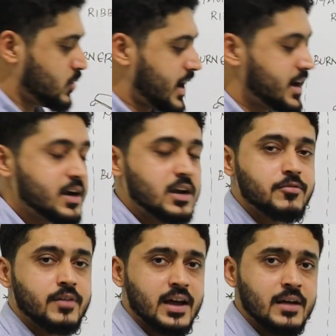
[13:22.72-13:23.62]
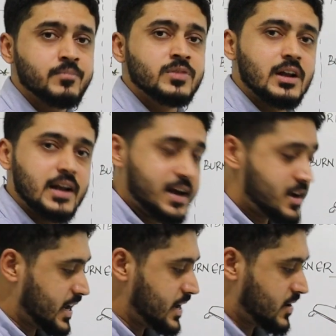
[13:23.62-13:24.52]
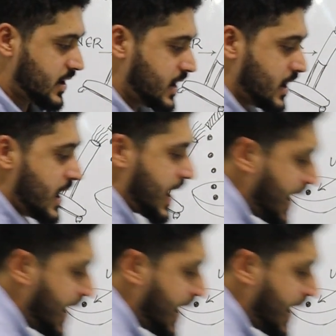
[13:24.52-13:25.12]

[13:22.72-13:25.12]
to identify lead nitrate